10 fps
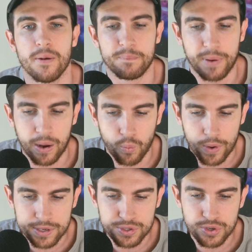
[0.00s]
But
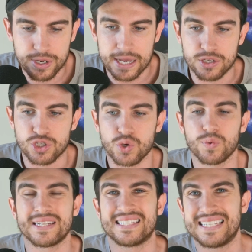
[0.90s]
when you get too
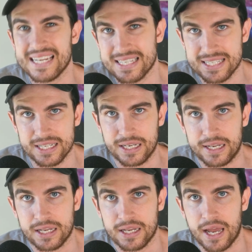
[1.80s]
addicted
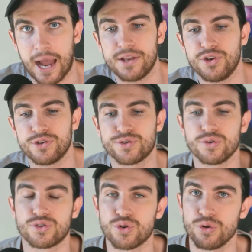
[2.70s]
and you do
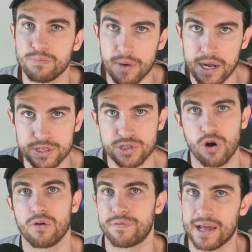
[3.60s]
too much
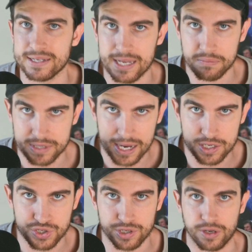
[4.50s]
of that
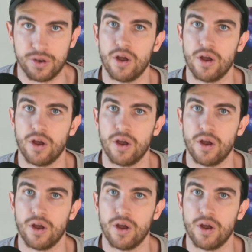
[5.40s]
temptation,